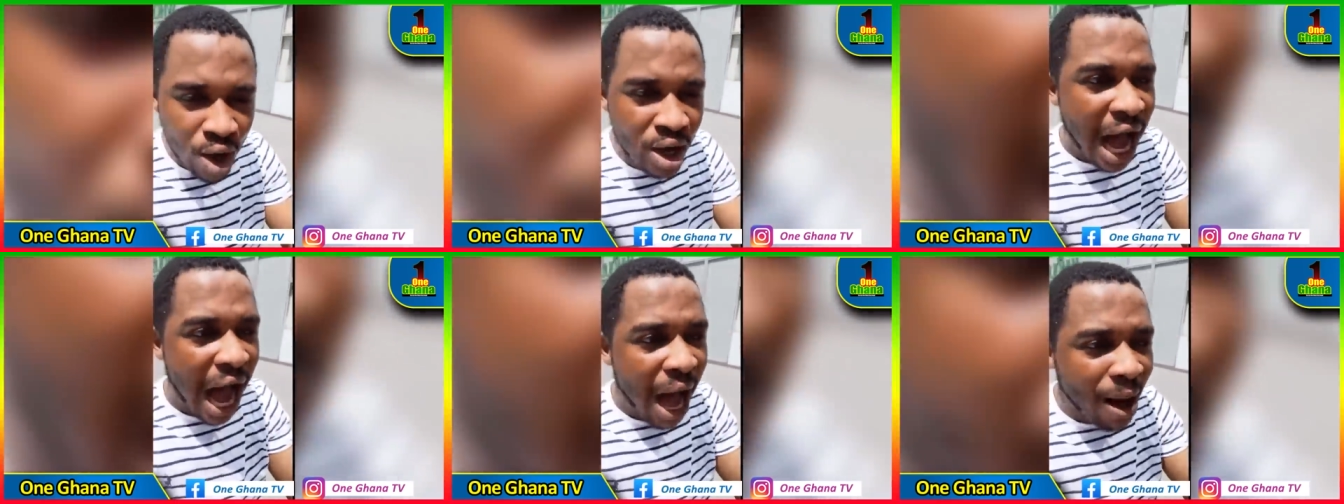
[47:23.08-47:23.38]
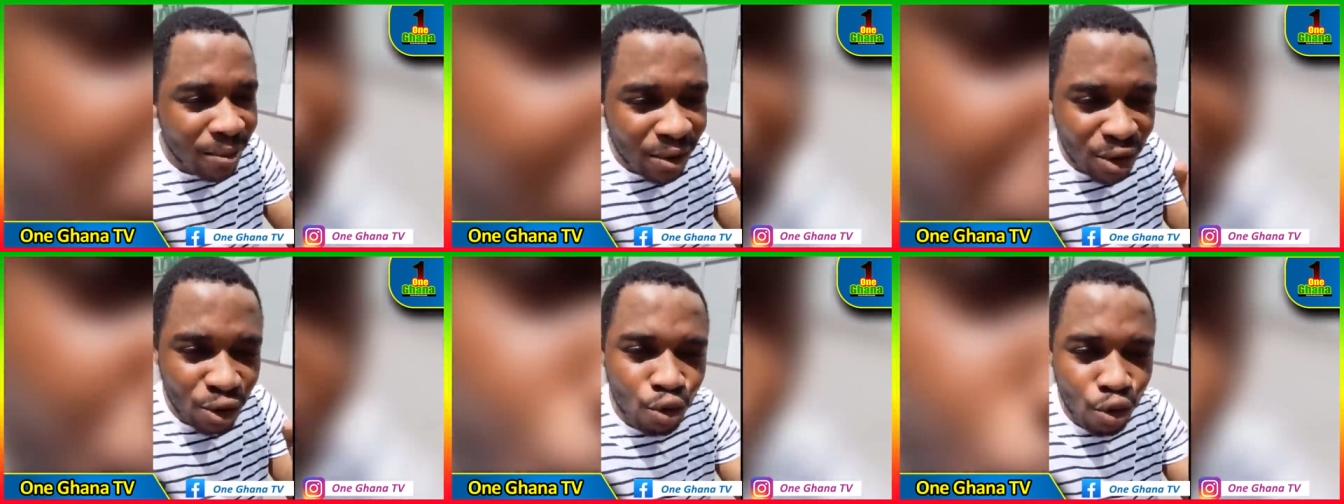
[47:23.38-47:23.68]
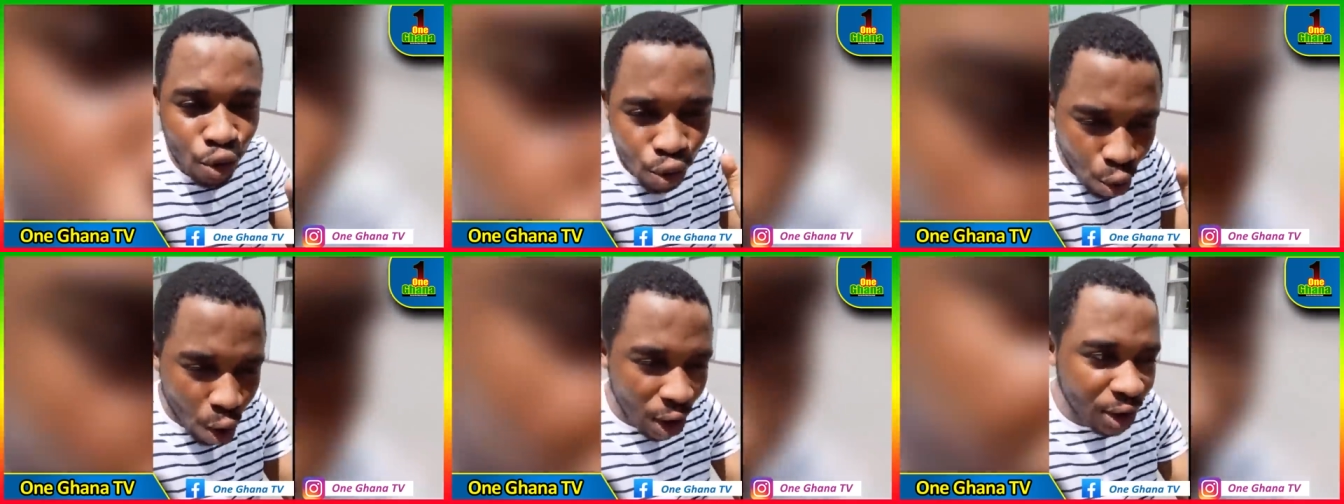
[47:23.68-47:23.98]
I'm
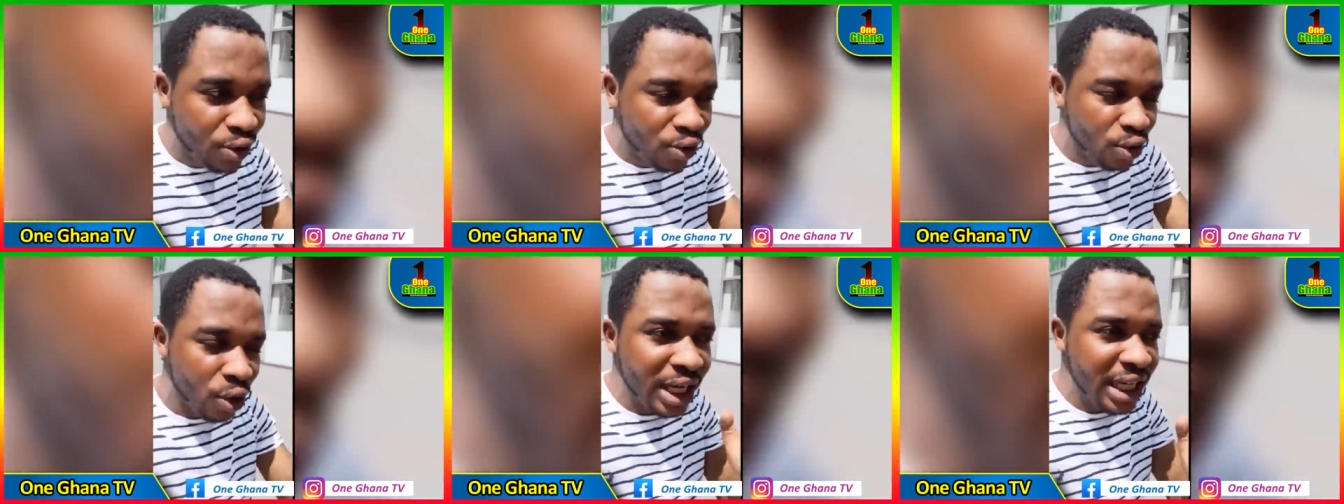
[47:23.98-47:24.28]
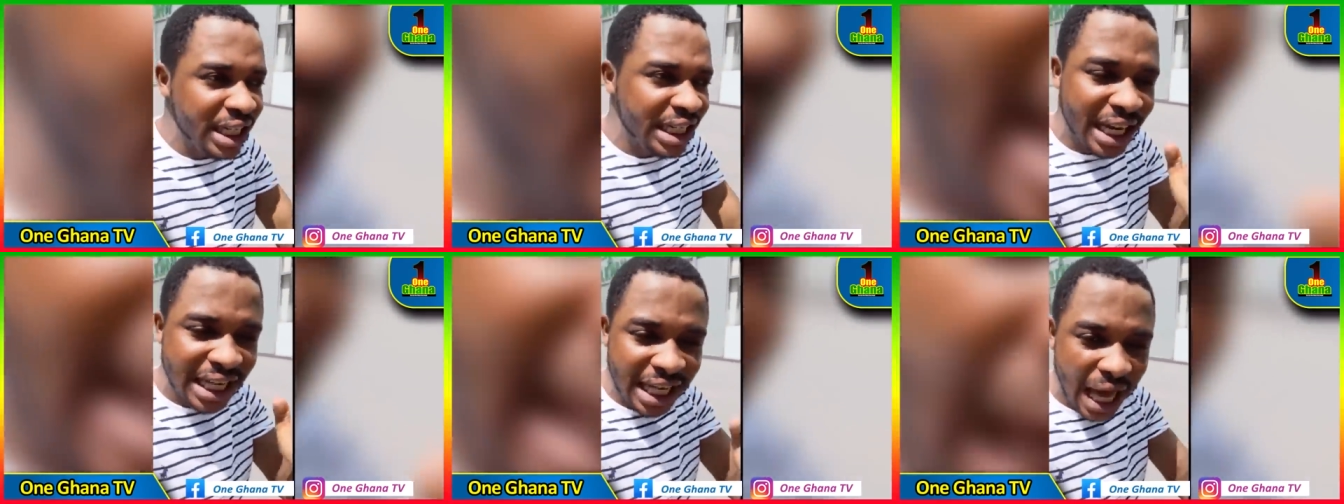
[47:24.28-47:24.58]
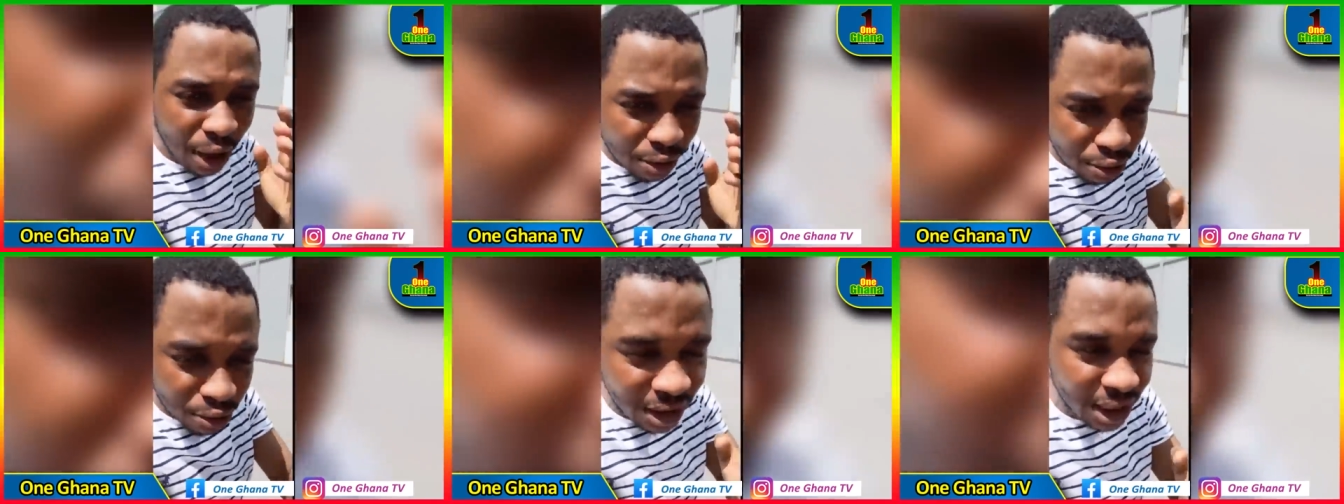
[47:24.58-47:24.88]
controlling the
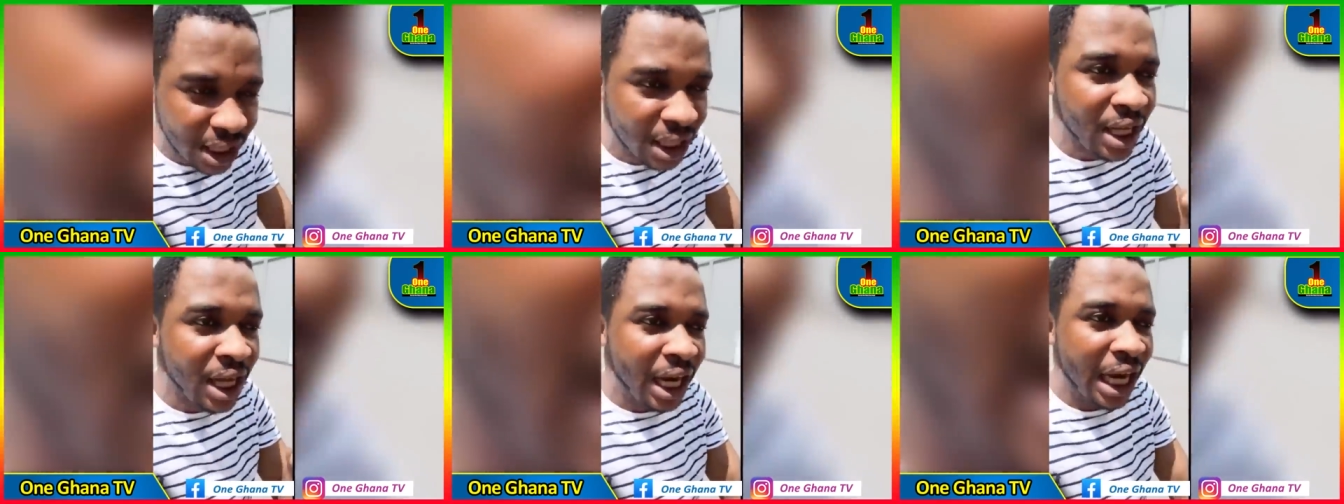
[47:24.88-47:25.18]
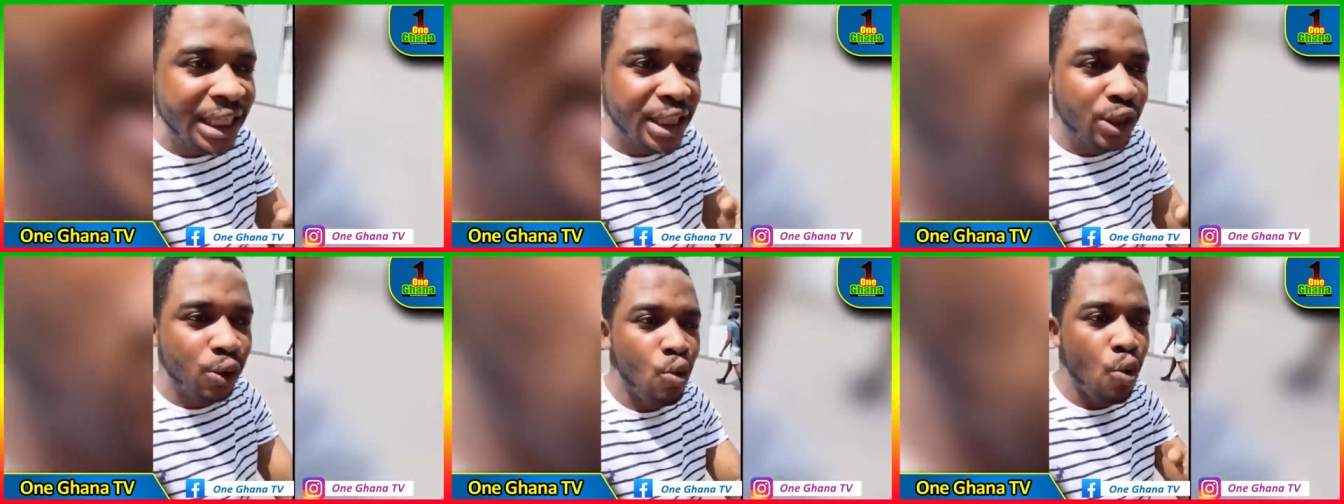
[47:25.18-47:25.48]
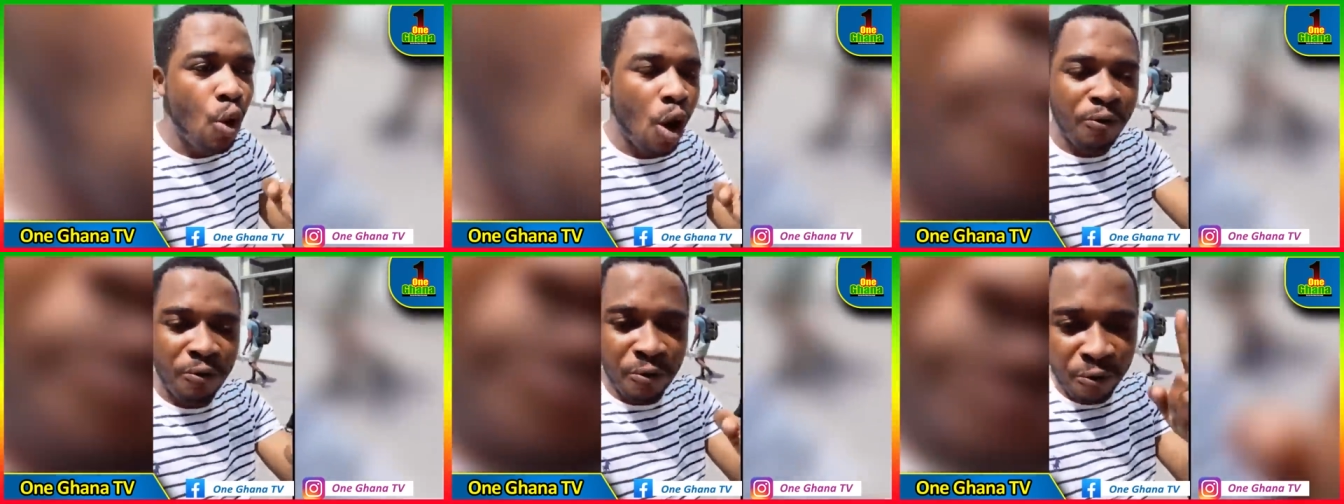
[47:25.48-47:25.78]
country and to